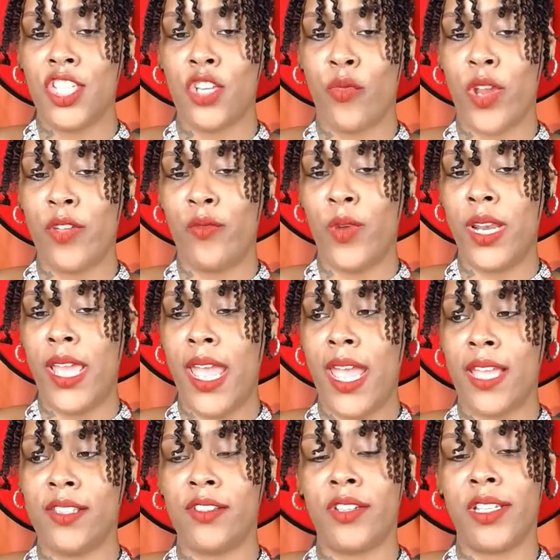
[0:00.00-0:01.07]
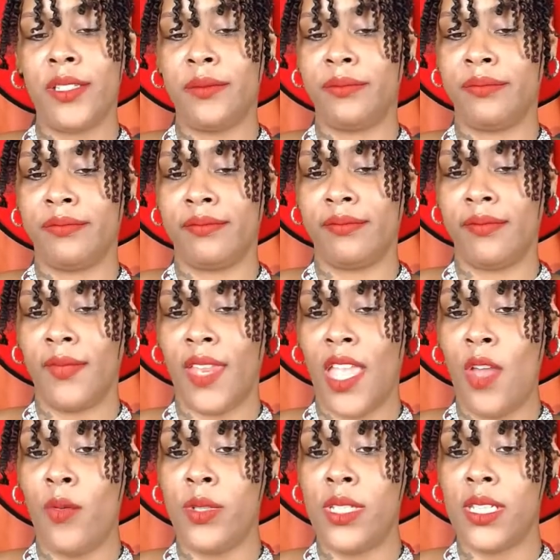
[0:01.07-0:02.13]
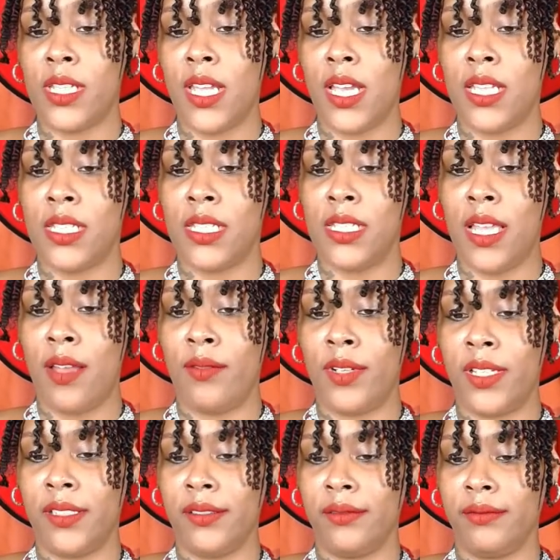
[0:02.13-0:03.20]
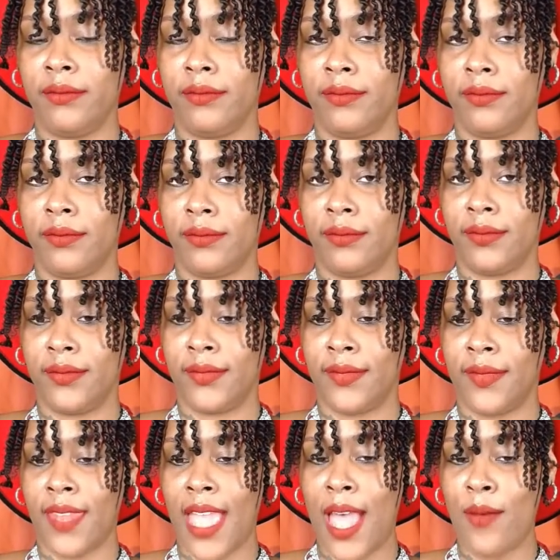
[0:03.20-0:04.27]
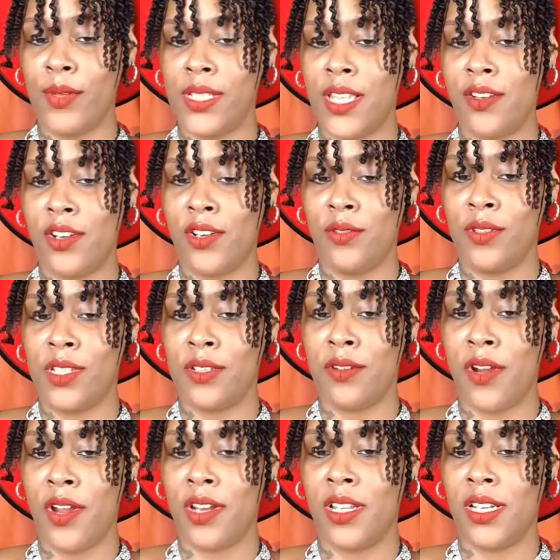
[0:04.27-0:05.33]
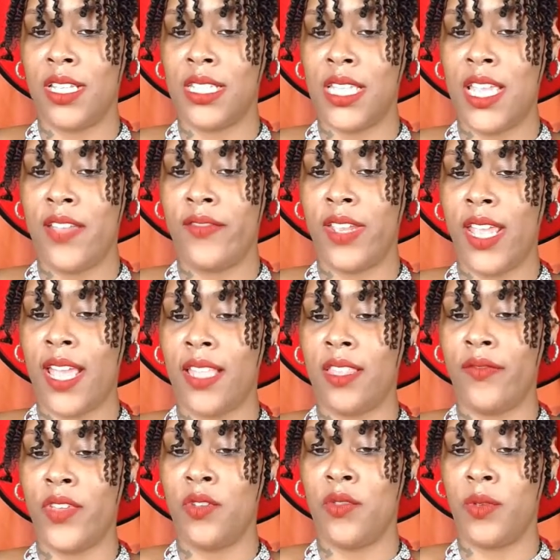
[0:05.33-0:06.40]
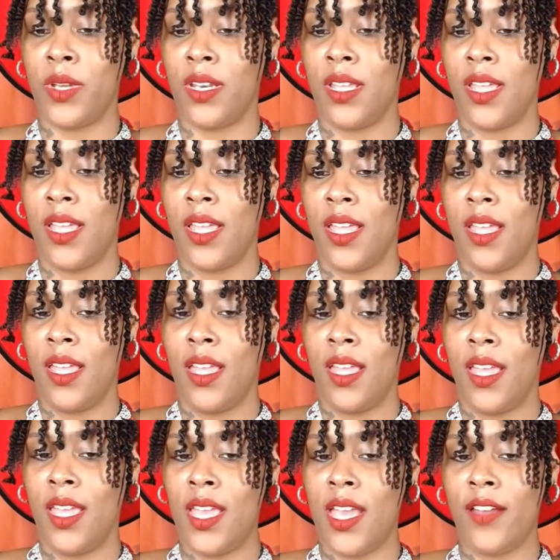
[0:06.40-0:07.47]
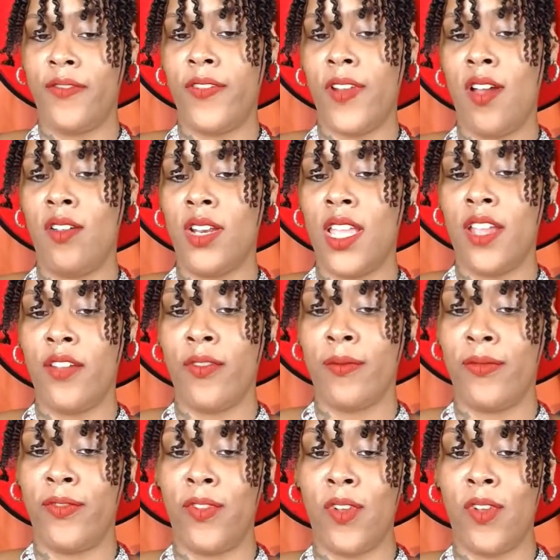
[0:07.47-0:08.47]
Sharif went and answered it. It was his cousin Tony. I was introduced to earlier this evening at the viewing. He had flown in from